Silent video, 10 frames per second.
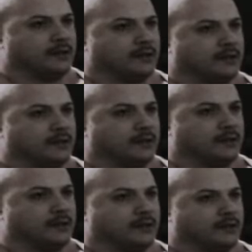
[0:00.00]

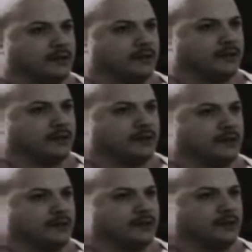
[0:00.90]

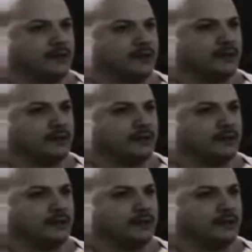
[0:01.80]
(silent)